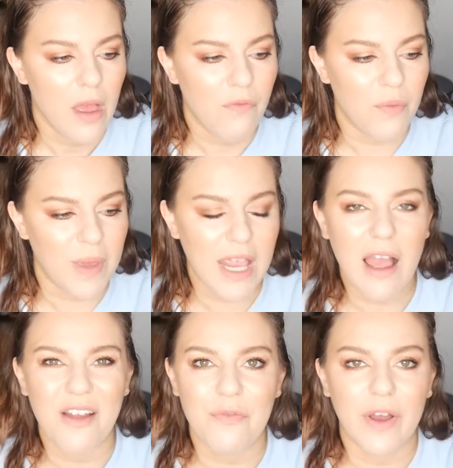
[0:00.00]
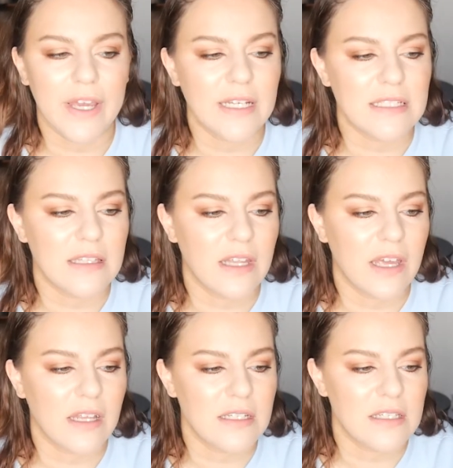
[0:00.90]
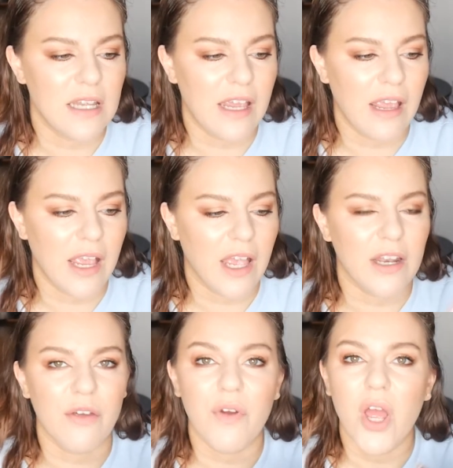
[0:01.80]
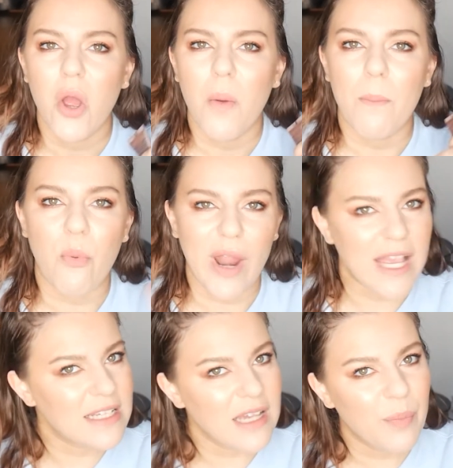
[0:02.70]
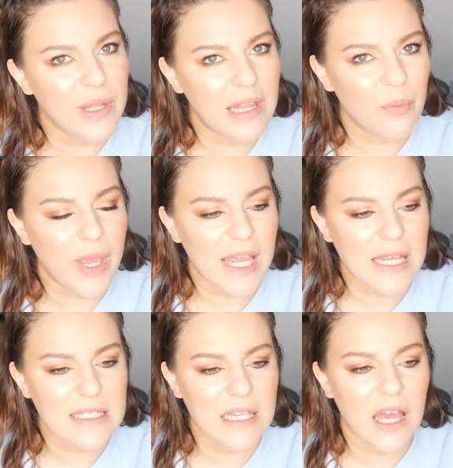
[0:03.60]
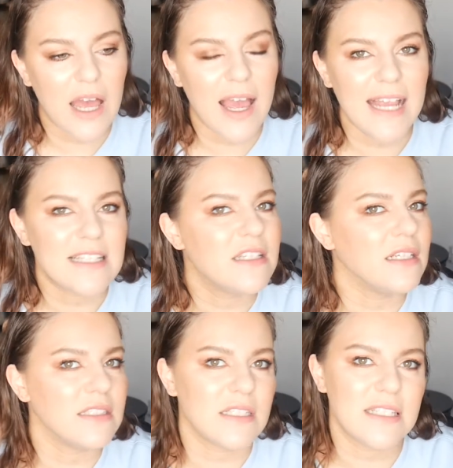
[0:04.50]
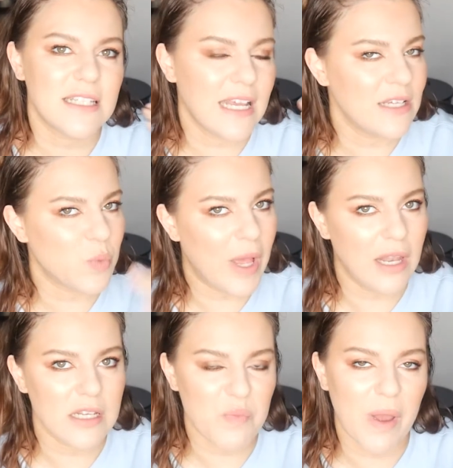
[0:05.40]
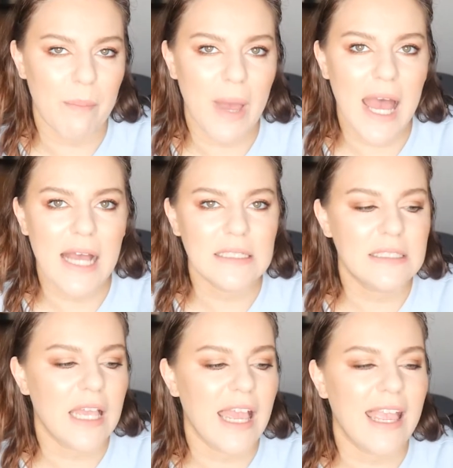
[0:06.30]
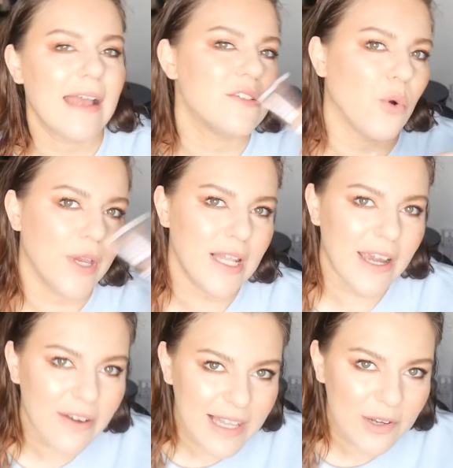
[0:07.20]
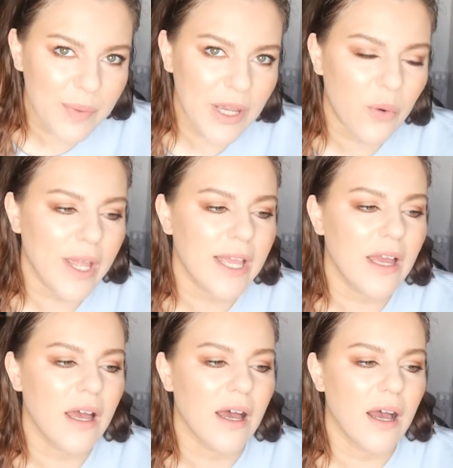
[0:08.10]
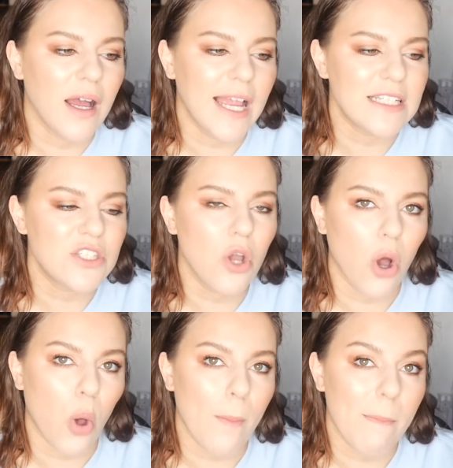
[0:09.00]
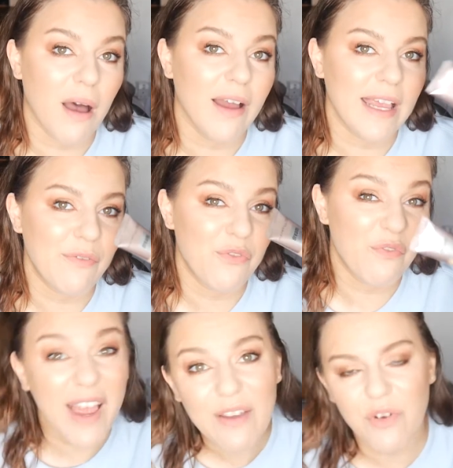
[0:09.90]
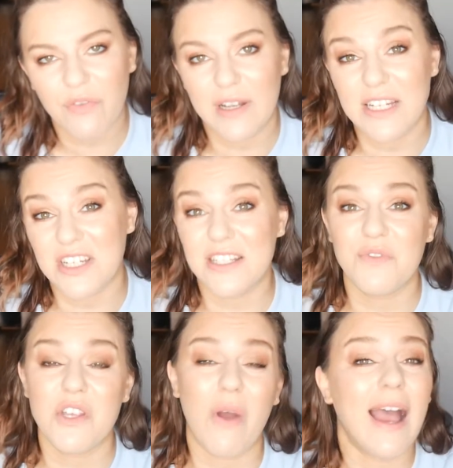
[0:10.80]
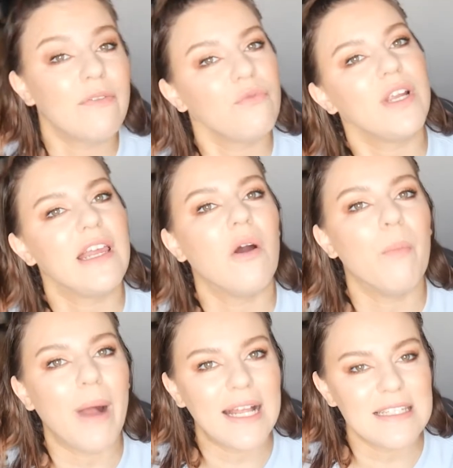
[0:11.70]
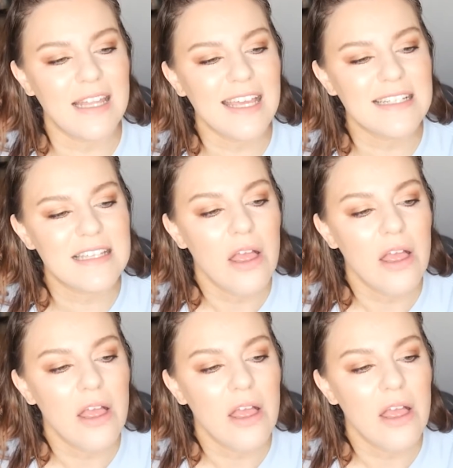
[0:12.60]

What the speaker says: For me, I find that it kind of breaks up a little bit easier. It doesn't sit as well under my mask. It gets oilier a little bit quicker. It's not my favourite foundation. As a result, I haven't really gone back to this